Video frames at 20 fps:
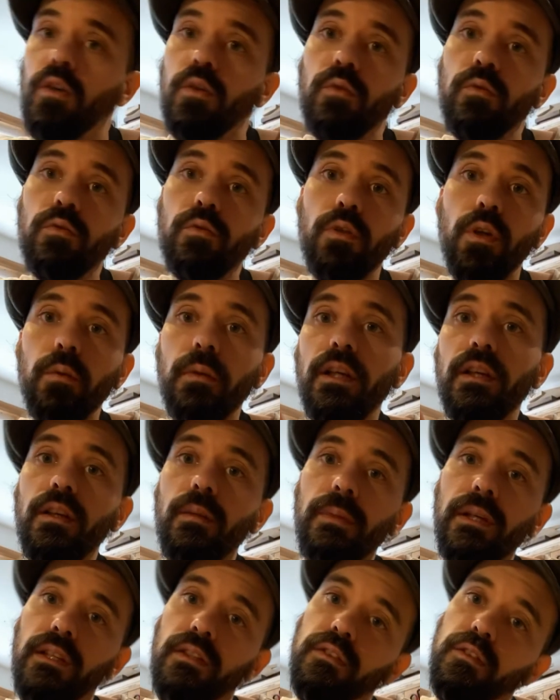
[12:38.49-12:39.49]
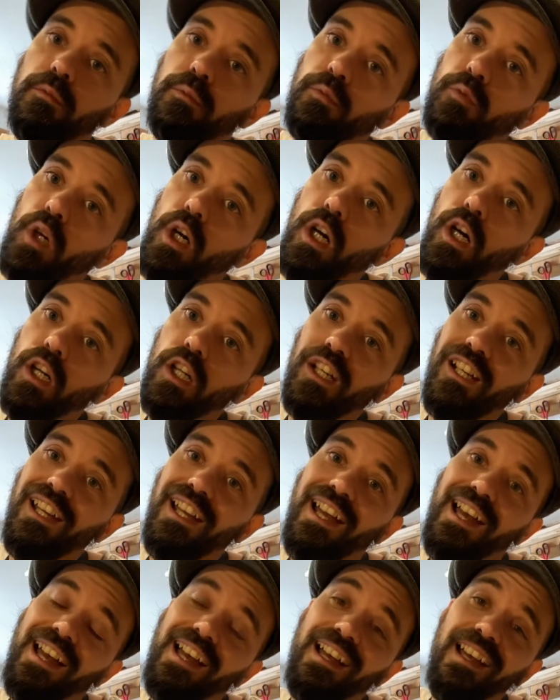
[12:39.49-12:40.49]
ruined a piece of work,
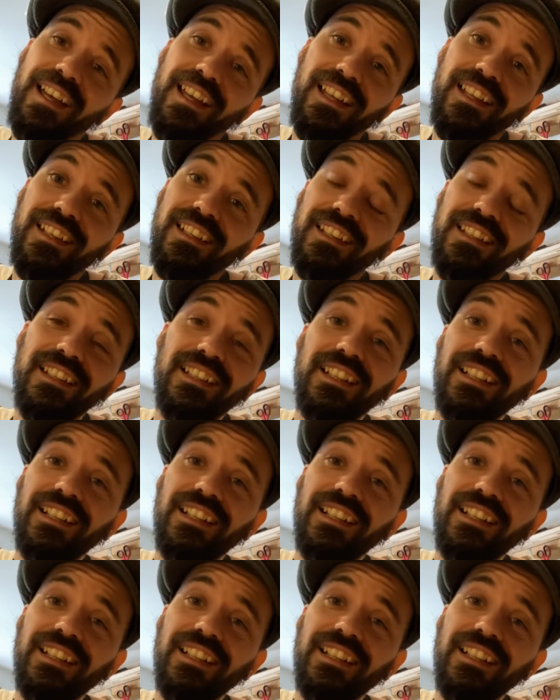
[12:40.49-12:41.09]
and